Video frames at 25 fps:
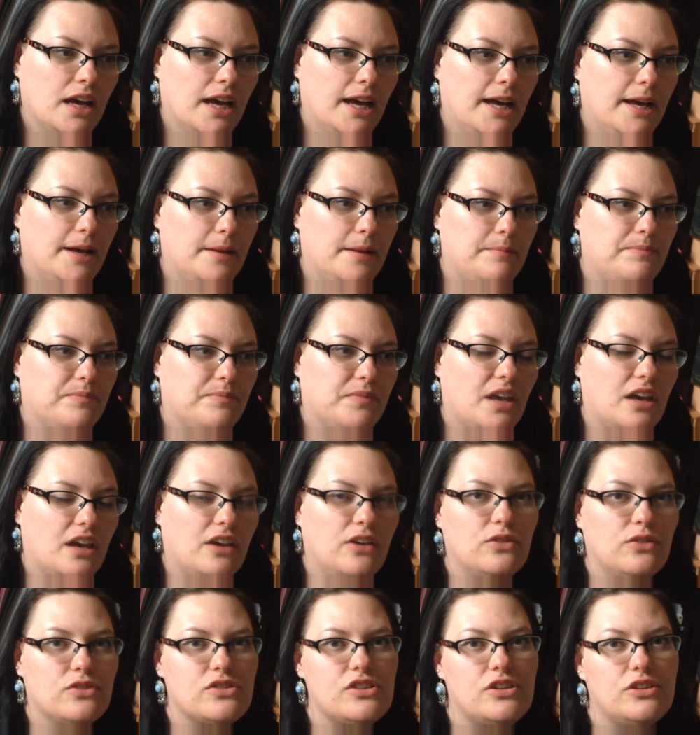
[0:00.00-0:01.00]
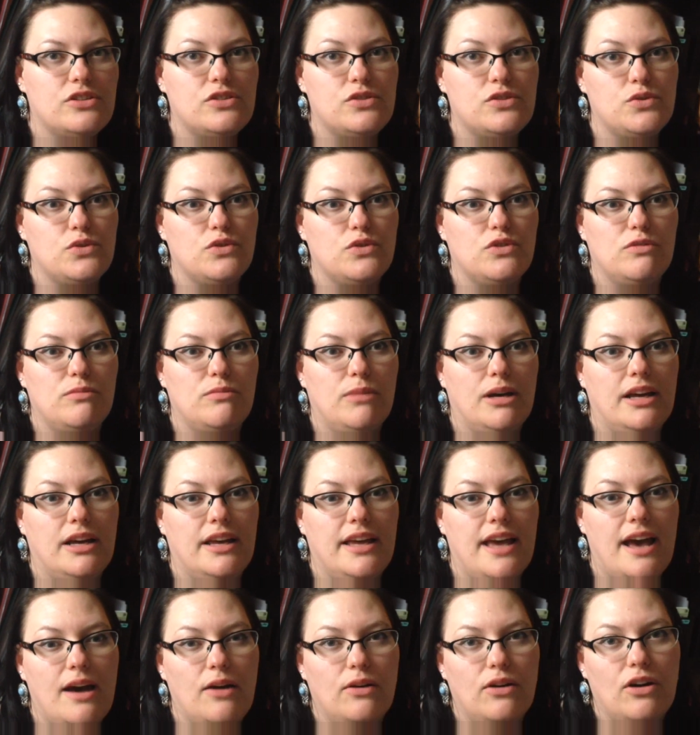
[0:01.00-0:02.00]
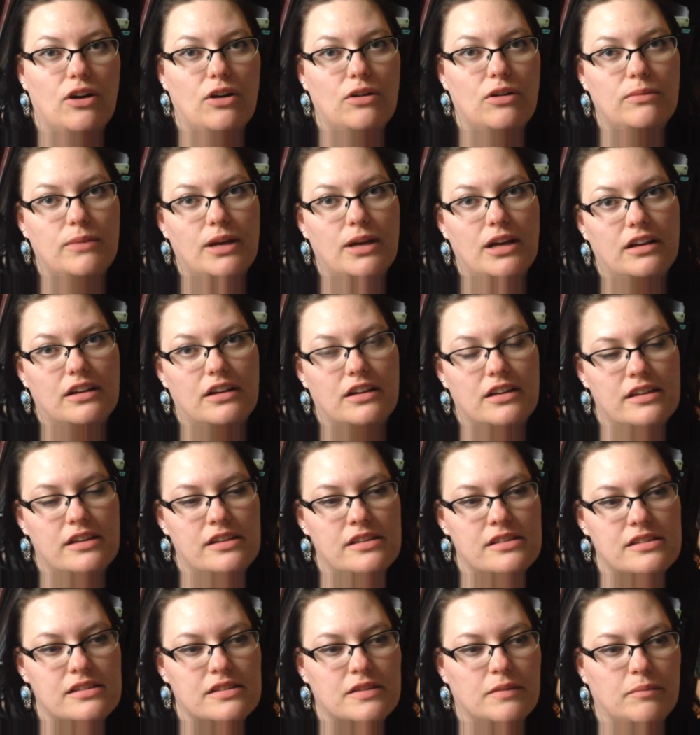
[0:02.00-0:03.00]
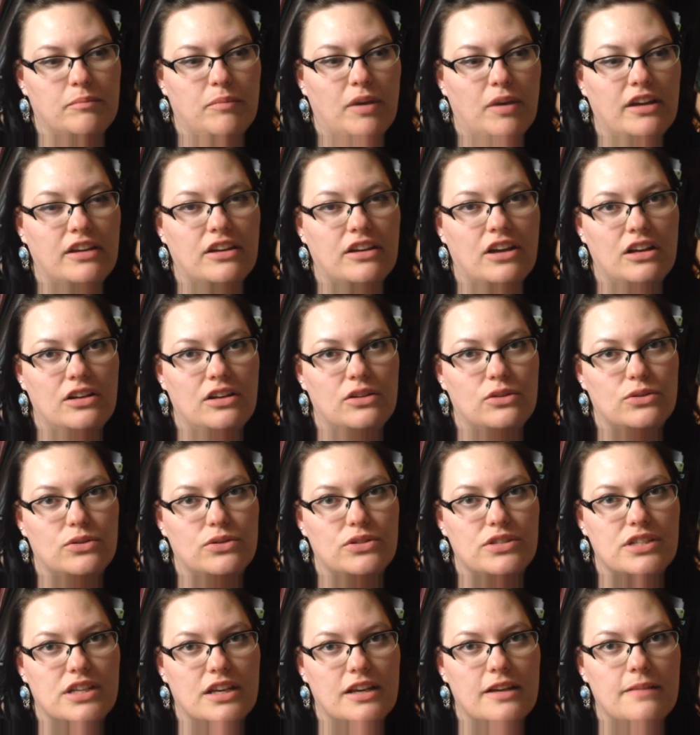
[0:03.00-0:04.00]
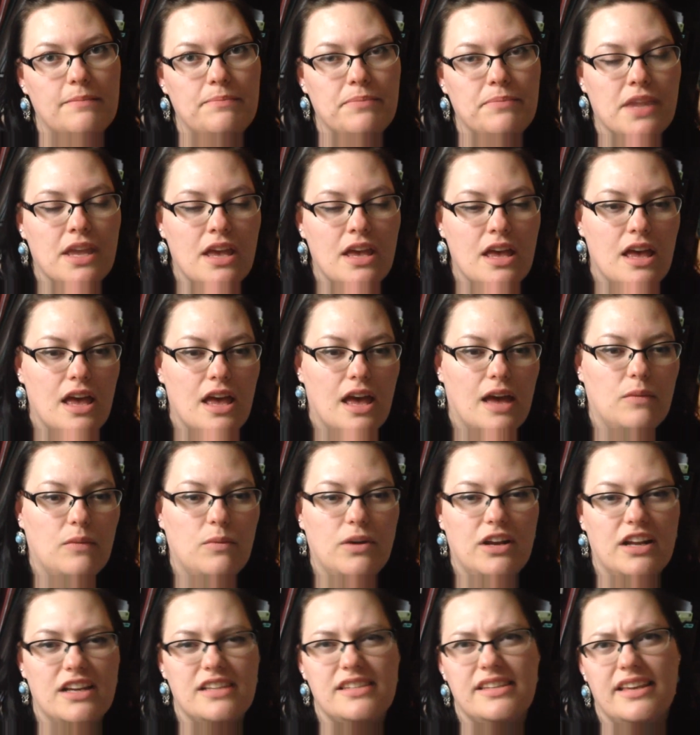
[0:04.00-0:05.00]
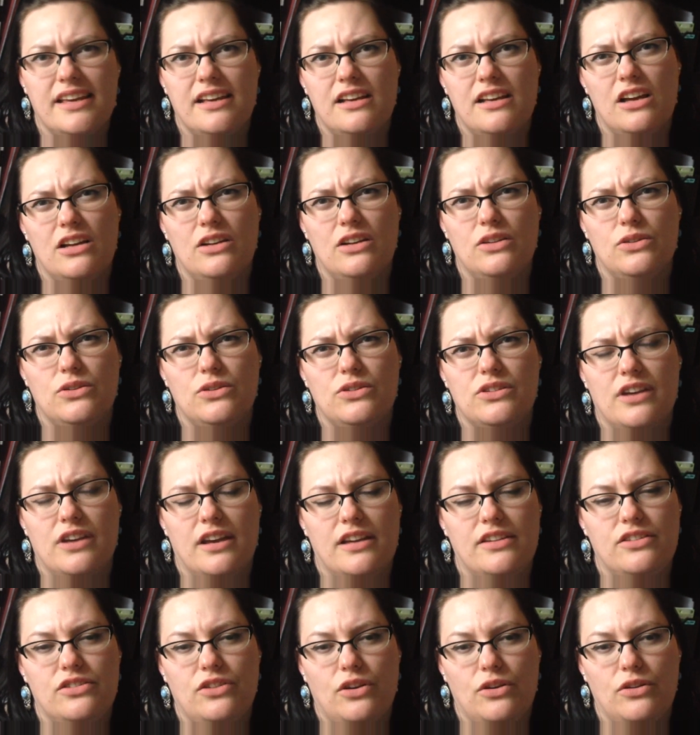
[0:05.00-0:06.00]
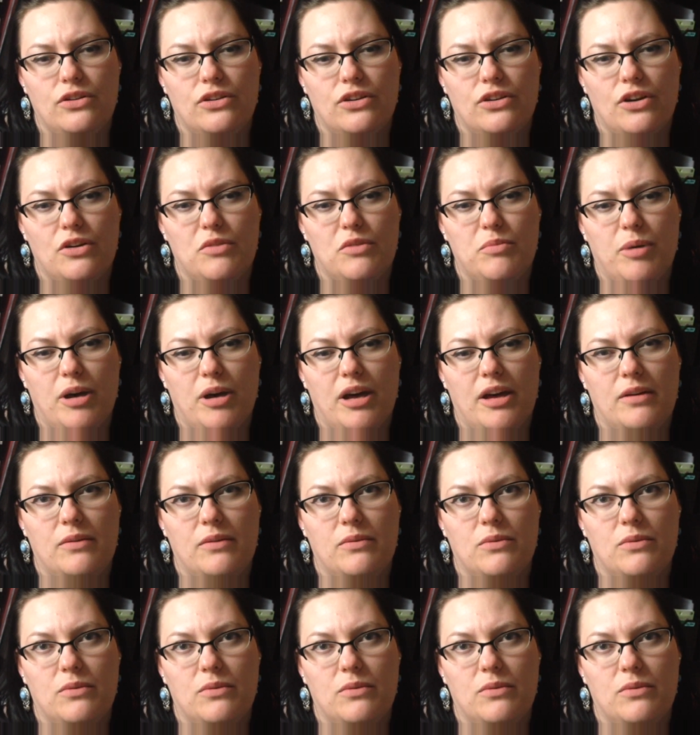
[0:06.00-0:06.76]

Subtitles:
I also store my alcohol markers by colour order, and when I say colour order, I don't go by